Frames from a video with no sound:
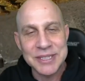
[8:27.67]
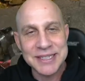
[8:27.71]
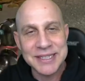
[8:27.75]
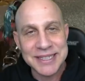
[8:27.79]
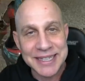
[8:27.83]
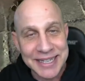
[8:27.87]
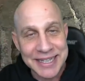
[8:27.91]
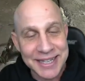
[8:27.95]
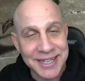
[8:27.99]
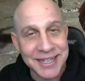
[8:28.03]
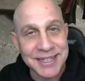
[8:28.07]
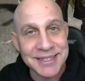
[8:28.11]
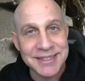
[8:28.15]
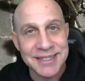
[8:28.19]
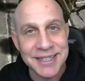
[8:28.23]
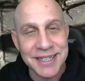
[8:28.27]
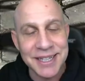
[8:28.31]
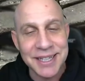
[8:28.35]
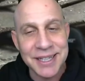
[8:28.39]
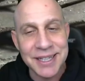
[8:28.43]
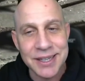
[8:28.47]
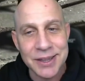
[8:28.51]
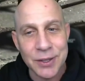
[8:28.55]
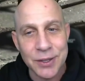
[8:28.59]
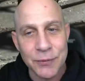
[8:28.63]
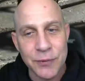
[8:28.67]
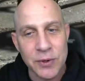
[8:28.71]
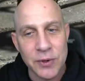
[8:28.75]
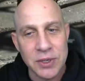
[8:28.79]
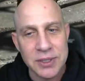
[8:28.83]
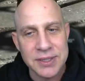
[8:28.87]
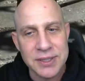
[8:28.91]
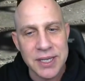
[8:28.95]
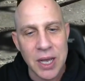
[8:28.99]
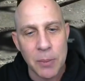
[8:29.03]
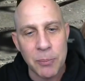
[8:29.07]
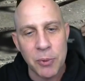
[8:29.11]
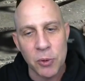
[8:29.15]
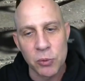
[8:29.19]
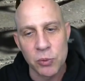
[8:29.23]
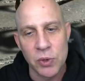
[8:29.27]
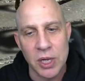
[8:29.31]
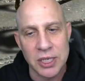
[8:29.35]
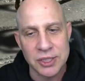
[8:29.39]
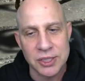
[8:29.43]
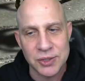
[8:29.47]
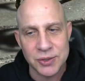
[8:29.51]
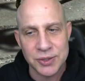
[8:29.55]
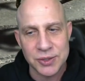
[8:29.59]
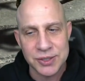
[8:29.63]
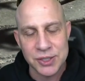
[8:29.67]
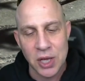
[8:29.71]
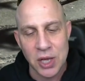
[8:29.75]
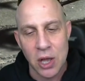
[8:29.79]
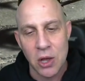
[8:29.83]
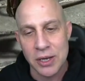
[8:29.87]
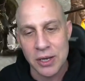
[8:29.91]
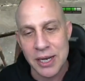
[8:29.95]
easy the first couple runs you saw, and